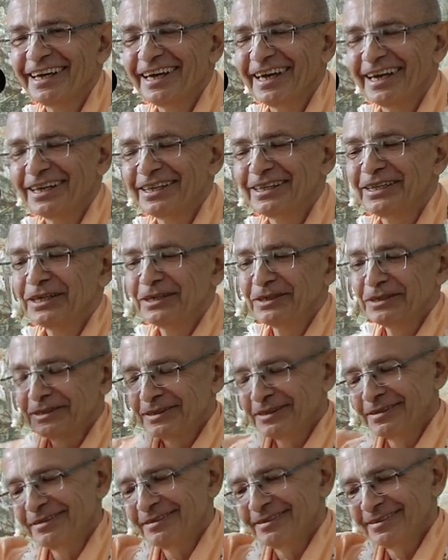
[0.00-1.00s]
And
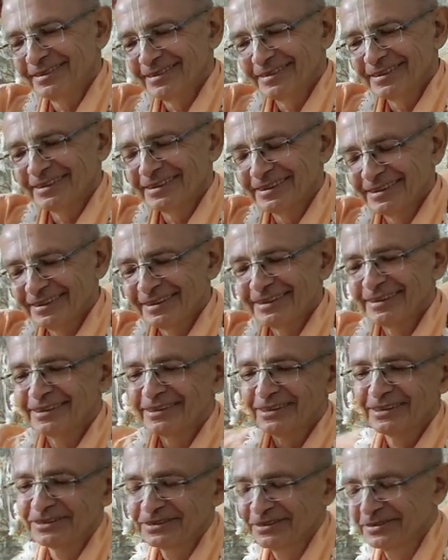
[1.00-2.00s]
then, you
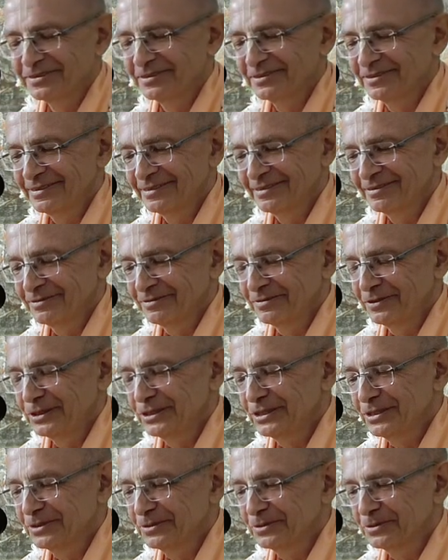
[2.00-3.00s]
know,
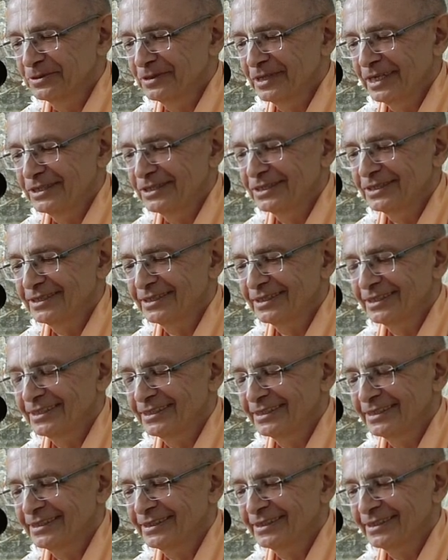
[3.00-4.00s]
Vishnu touches
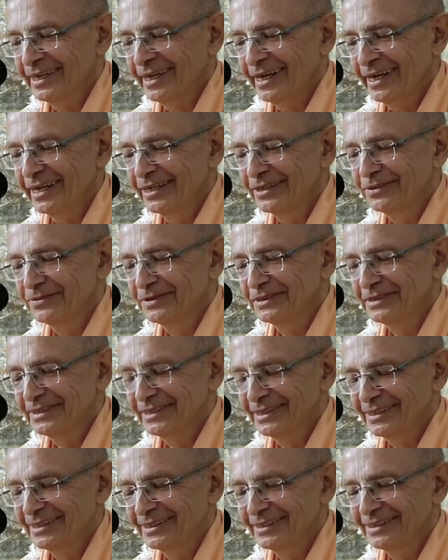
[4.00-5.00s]
his head with
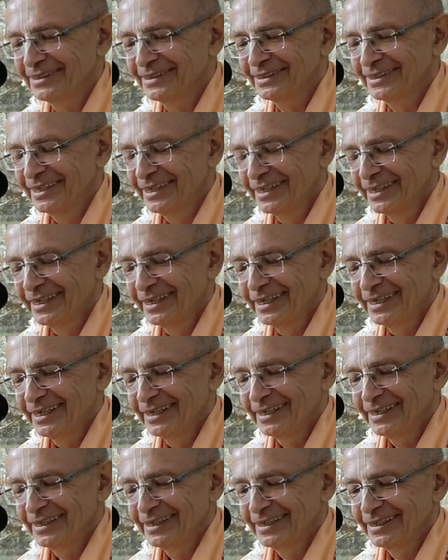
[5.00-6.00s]
his
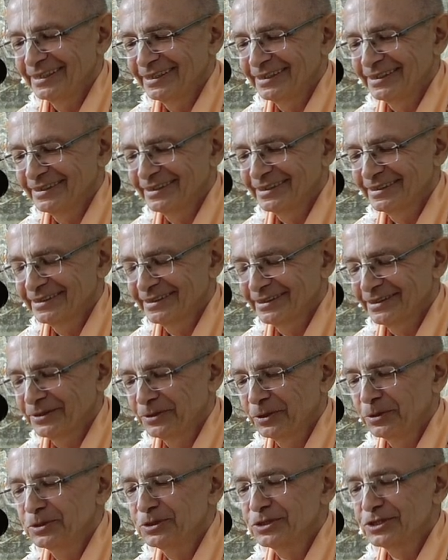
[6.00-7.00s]
uh,
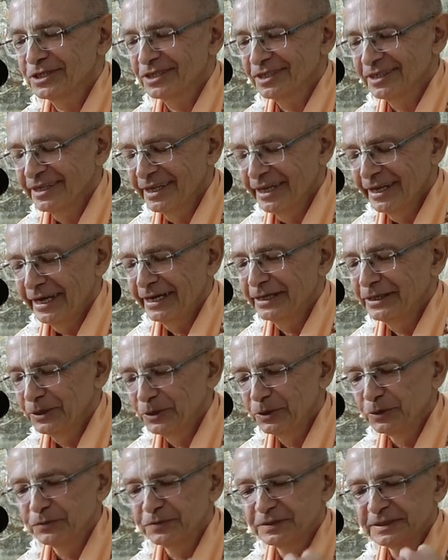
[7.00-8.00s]
conch shell, and
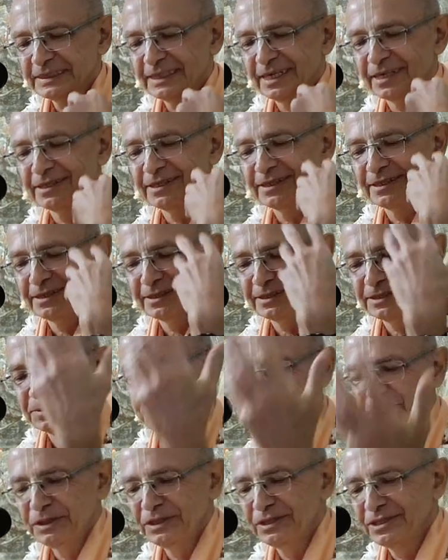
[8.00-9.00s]
all of a sudden the
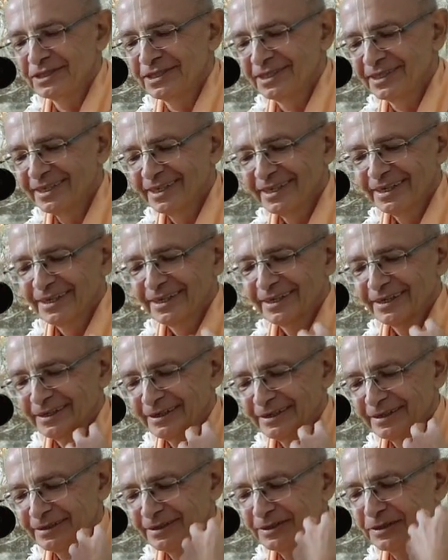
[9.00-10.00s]
speech
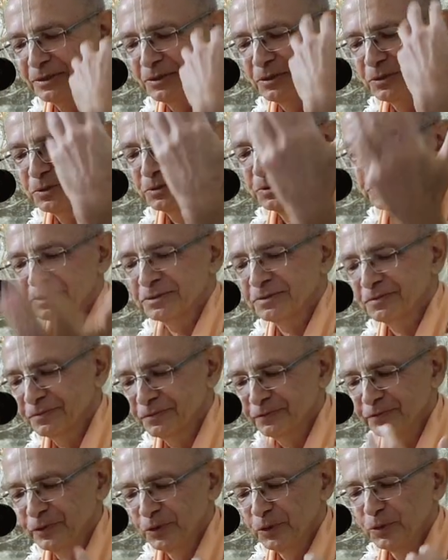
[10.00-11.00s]
uh, goes,
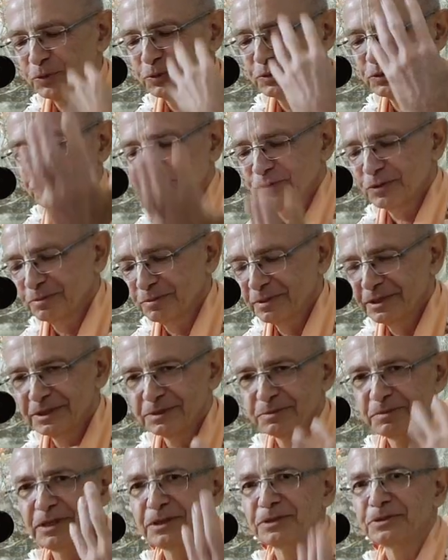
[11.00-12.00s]
flows from his
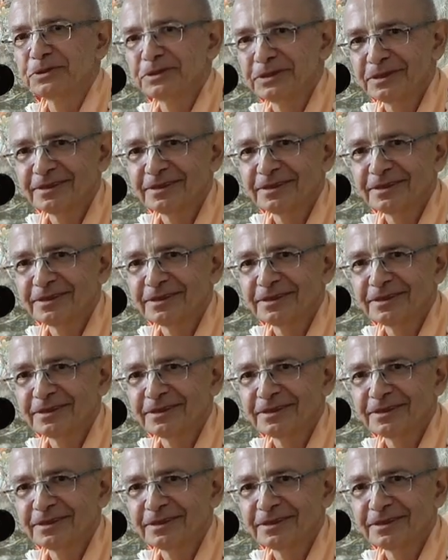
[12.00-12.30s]
mouth.